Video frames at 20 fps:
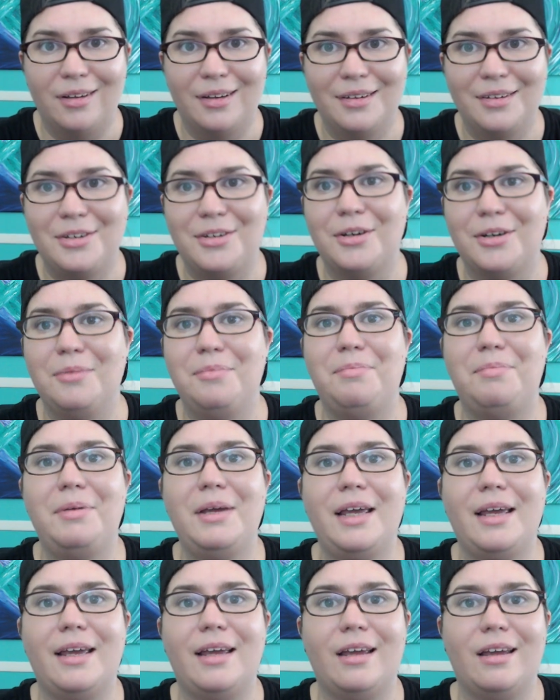should
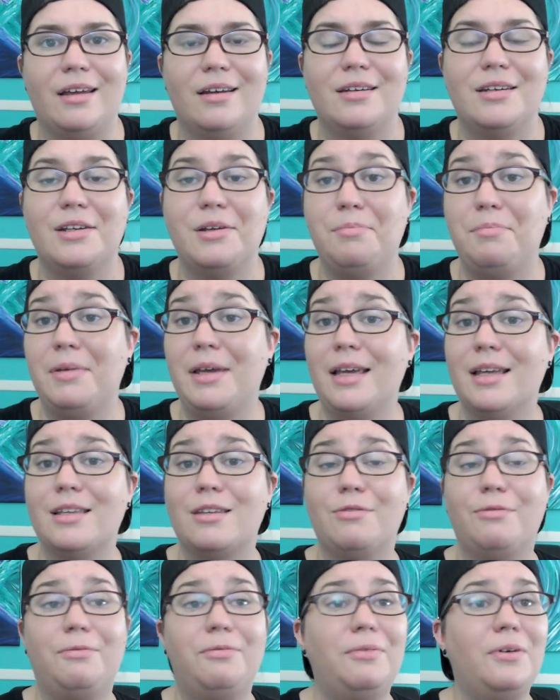be to be
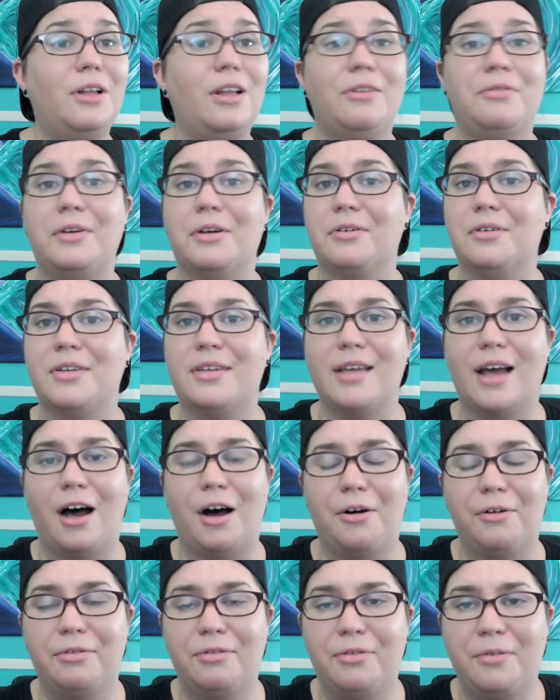as full of
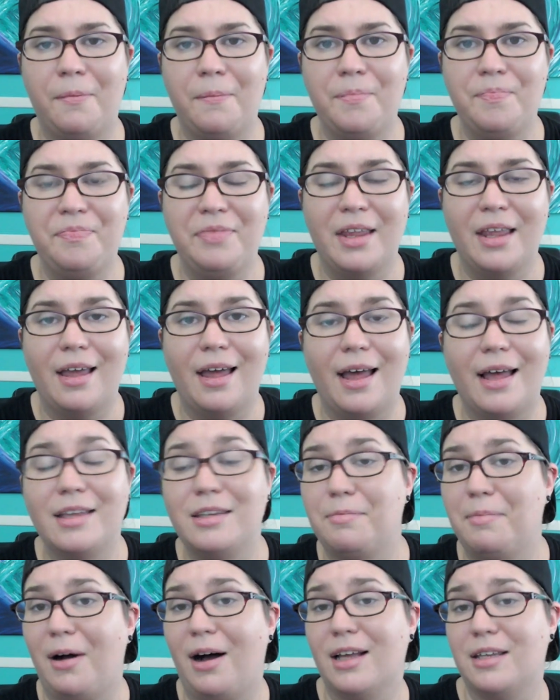yourself
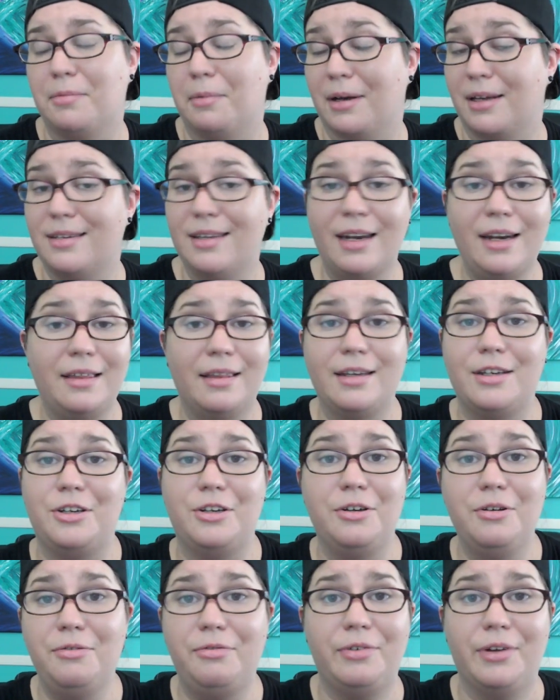as possible, because then at least
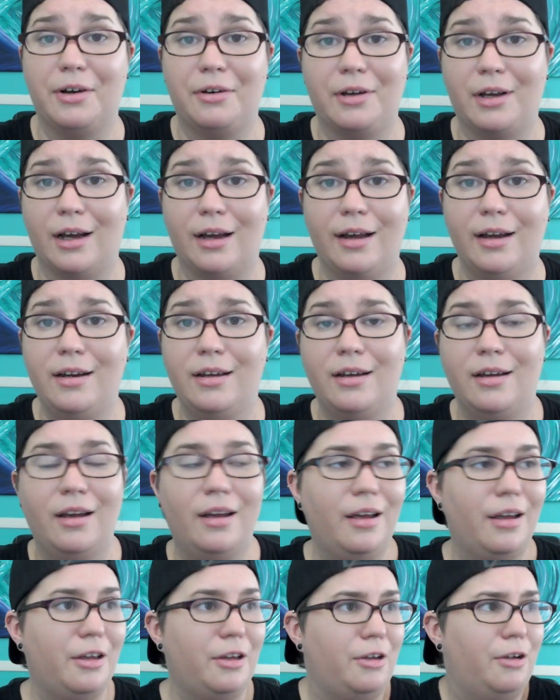you feel good.
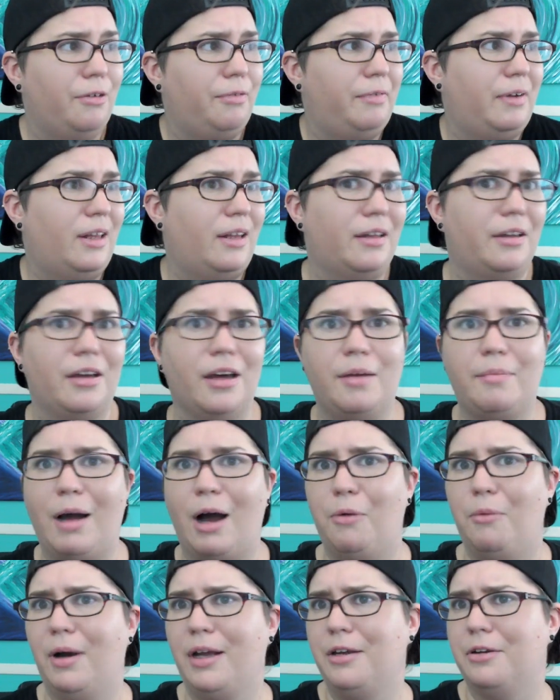You're feeling good
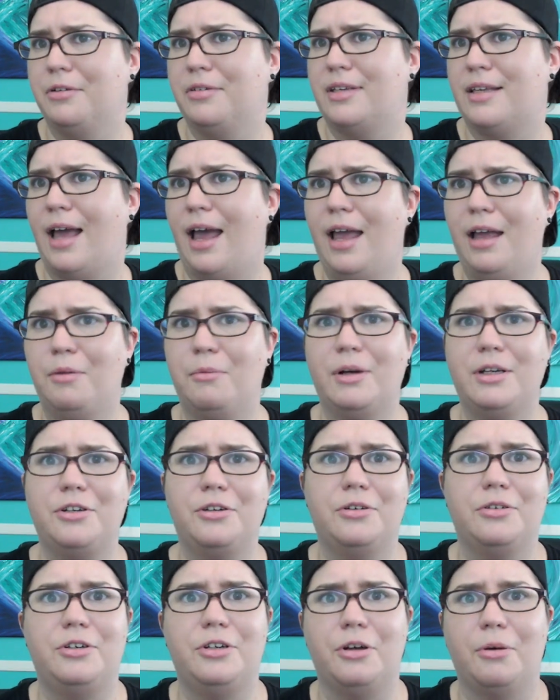about what you're saying, what
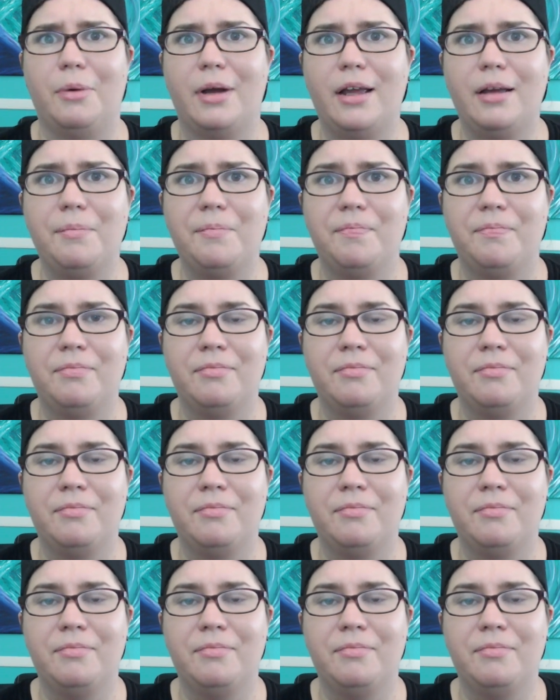you're doing.